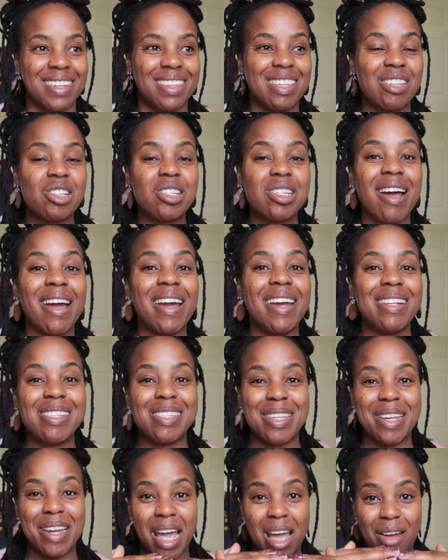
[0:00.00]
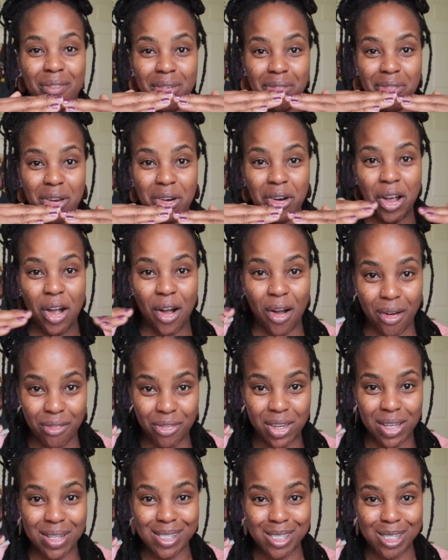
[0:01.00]
The sides that have a very
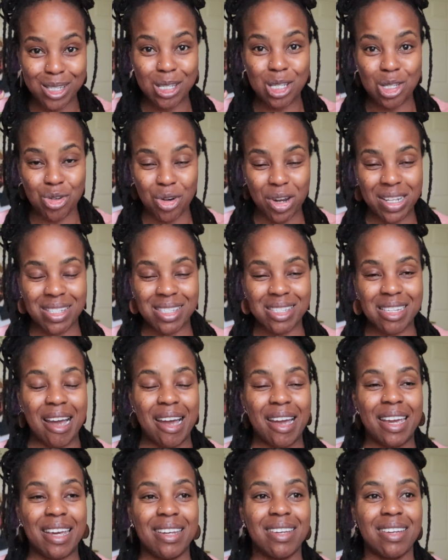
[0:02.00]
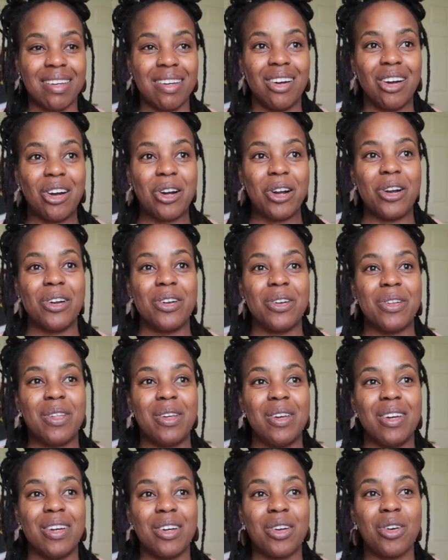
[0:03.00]
obvious straight side are
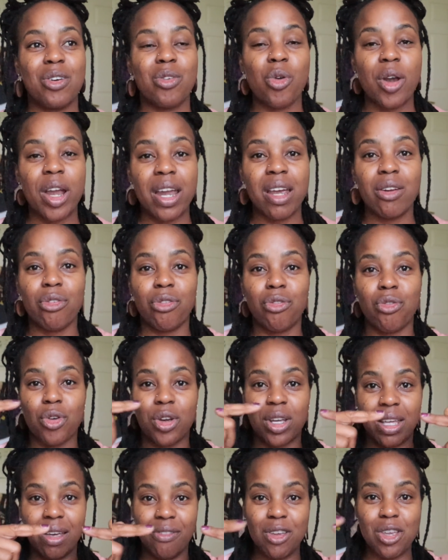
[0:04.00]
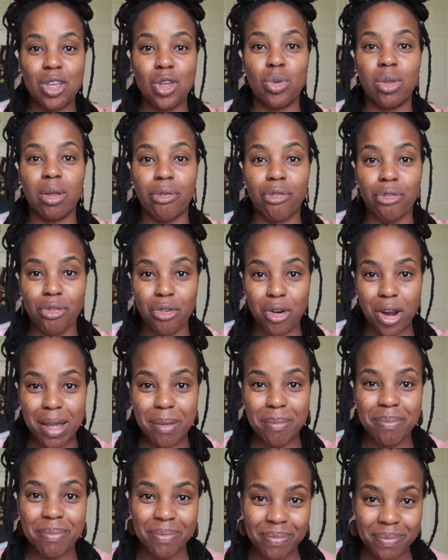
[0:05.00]
great for giving you the
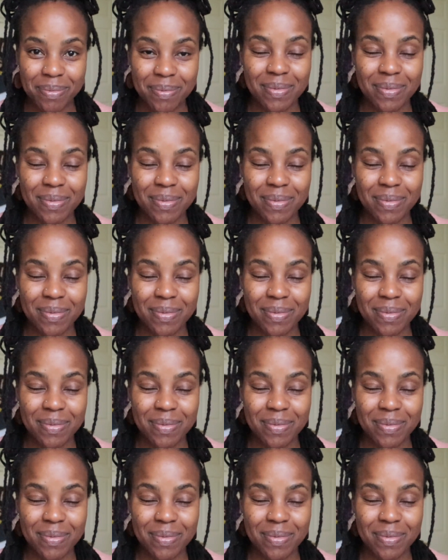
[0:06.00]
frame.